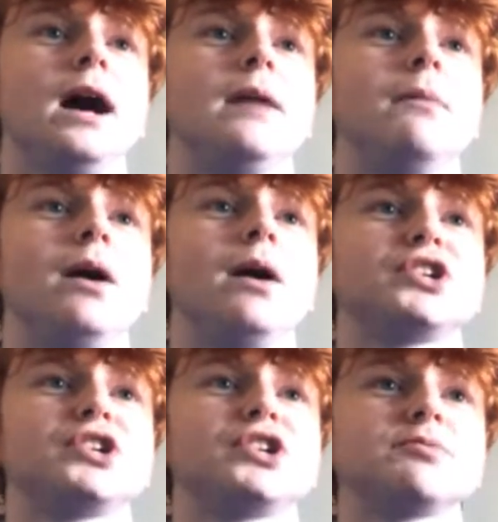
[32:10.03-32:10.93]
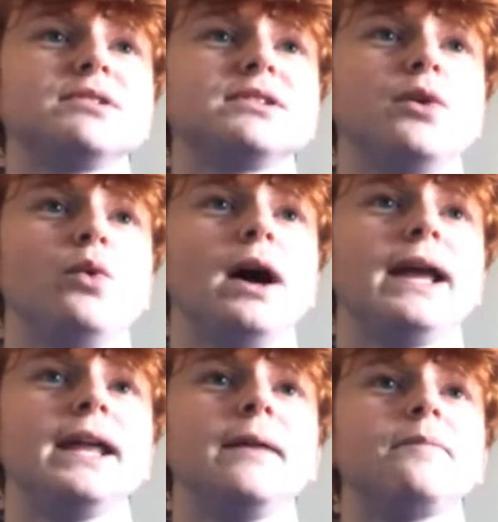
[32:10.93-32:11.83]
And Martial sprinting
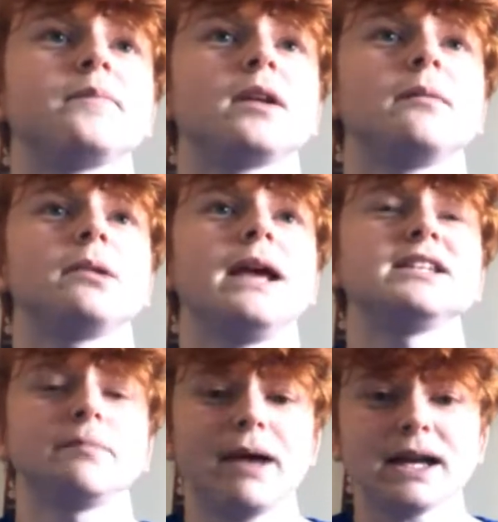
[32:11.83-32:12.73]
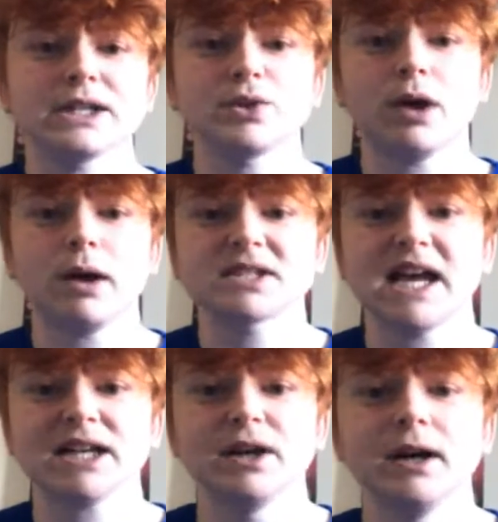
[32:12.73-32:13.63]
away, plays it back into
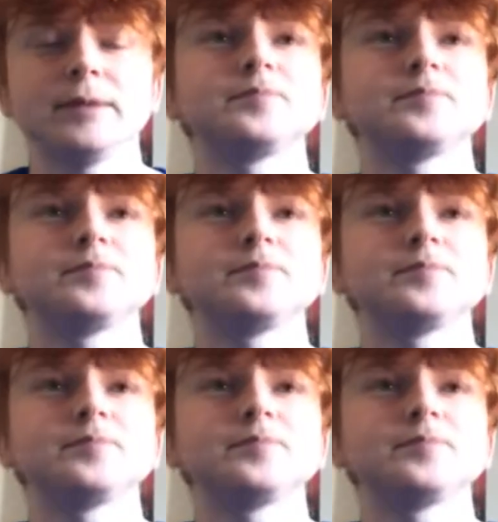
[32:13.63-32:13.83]
Wan-Bissaka,